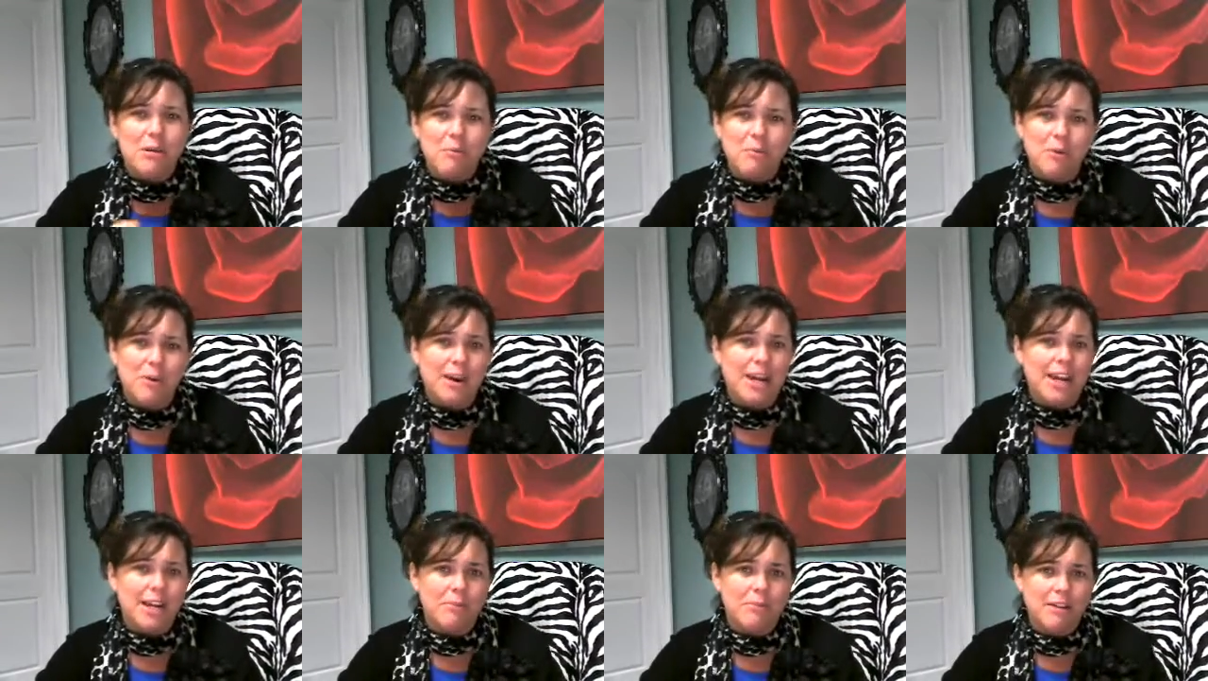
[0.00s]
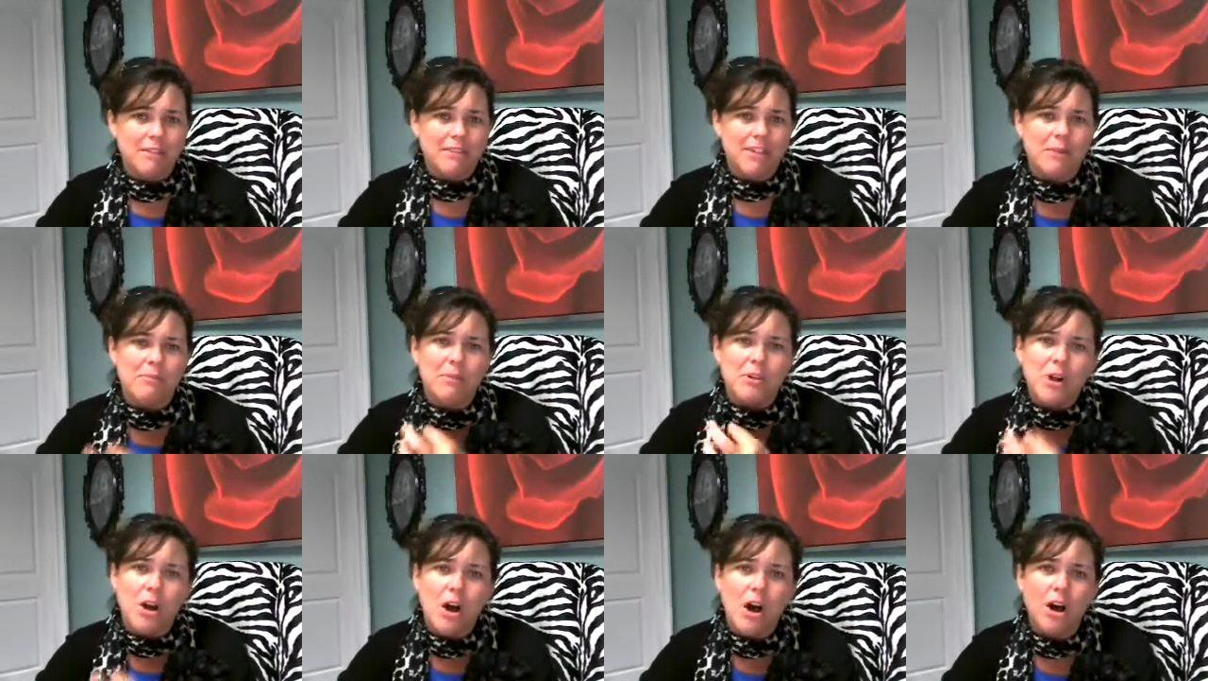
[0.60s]
praying with them,
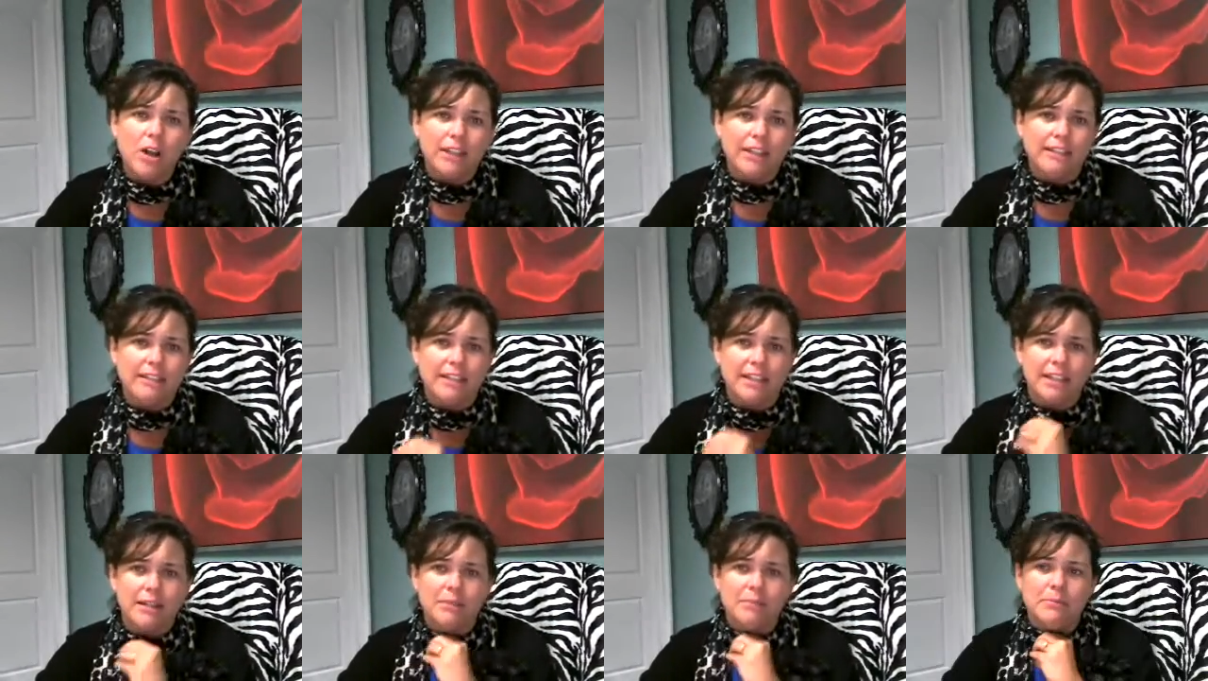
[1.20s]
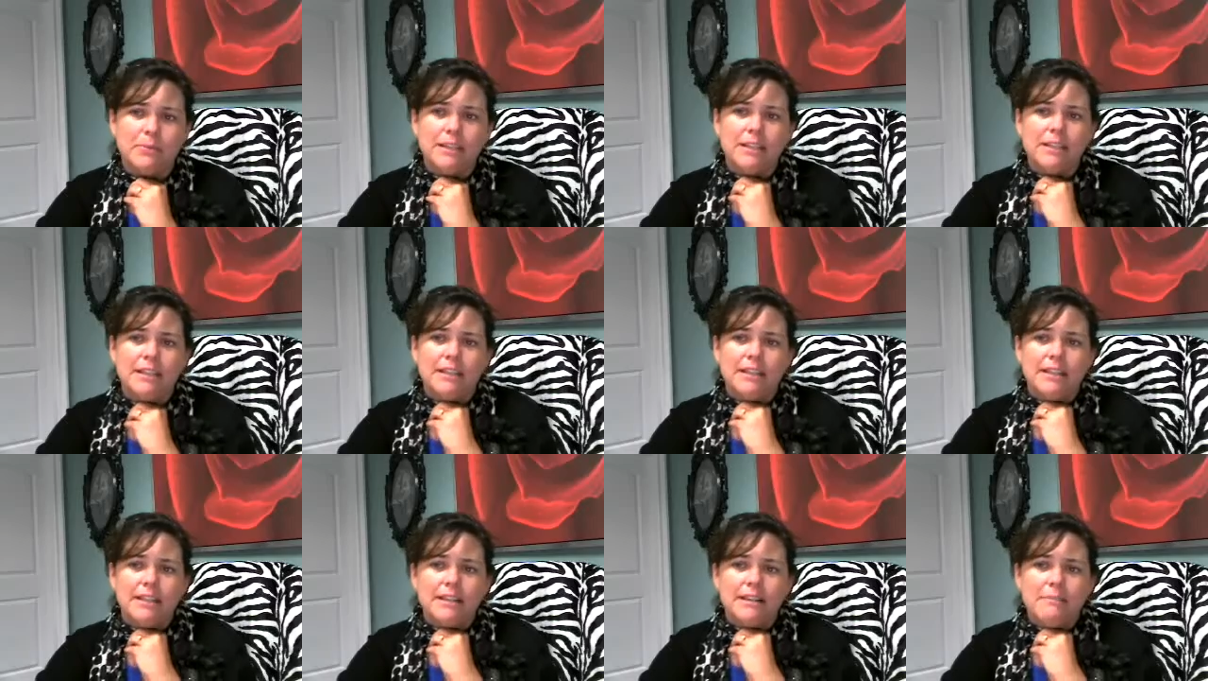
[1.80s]
calling them,
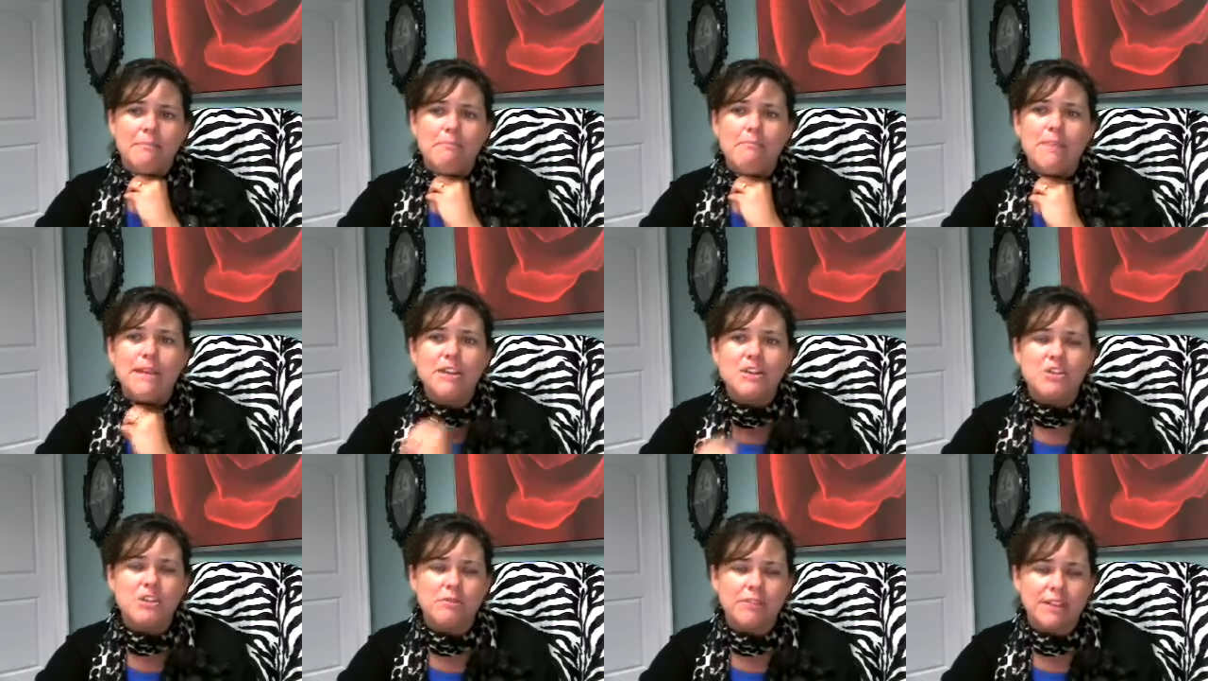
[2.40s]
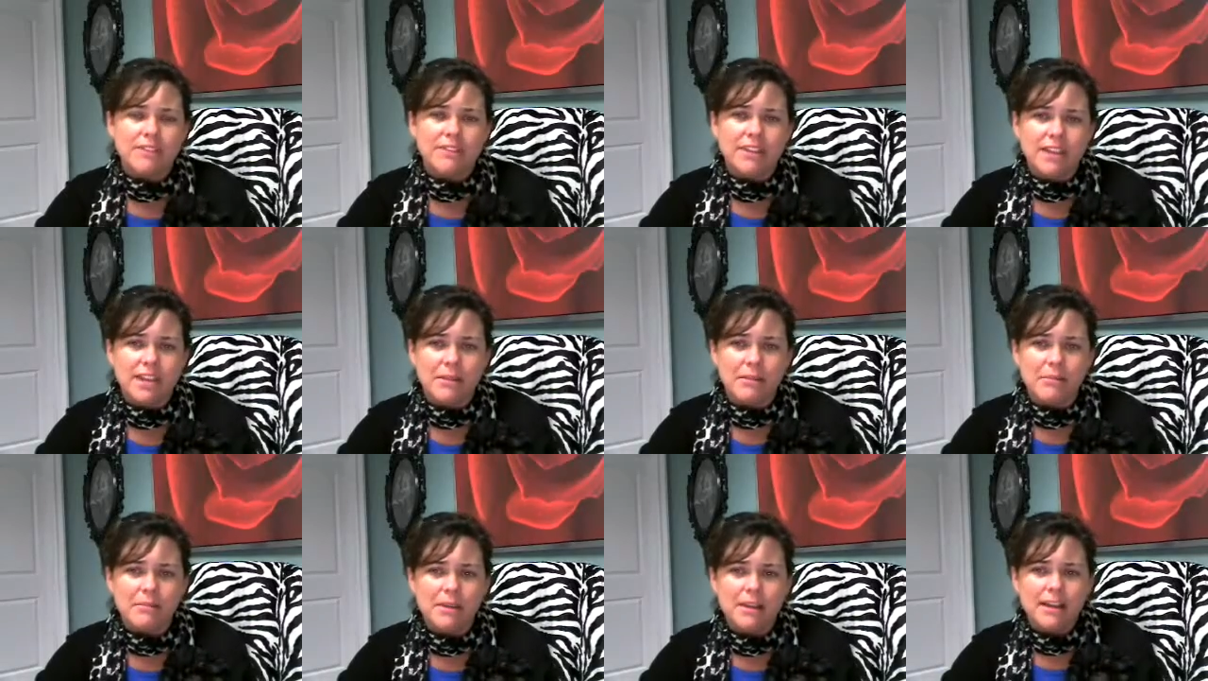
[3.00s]
mentoring
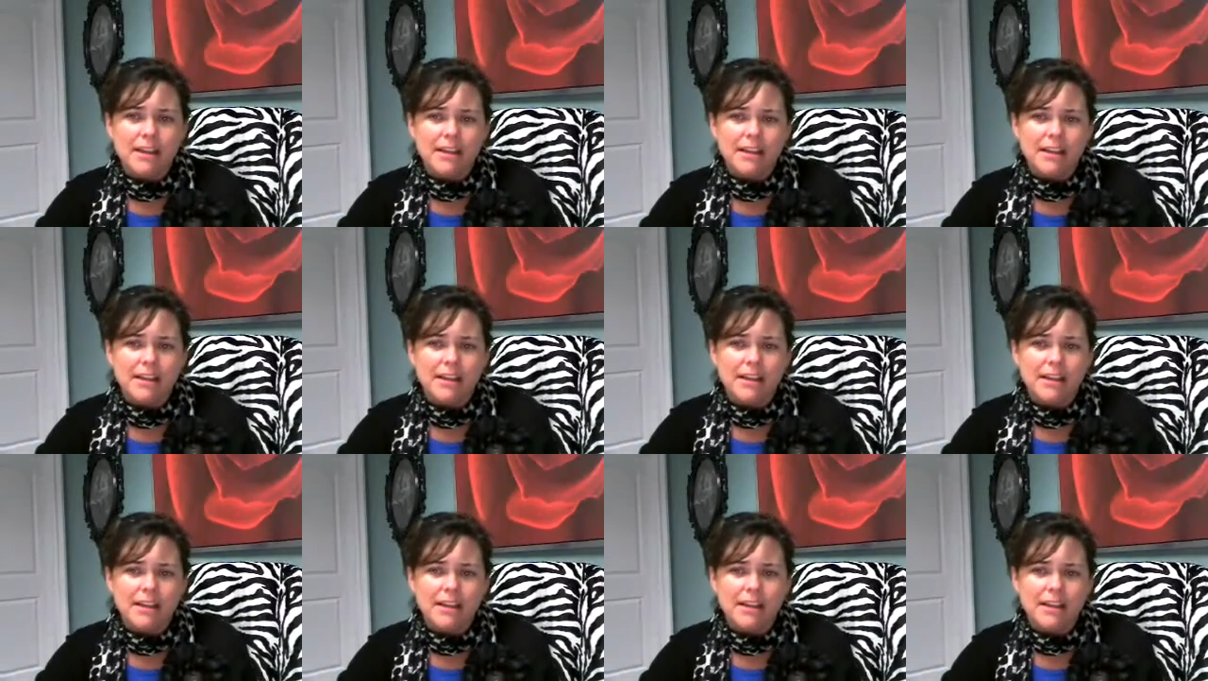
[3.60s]
them.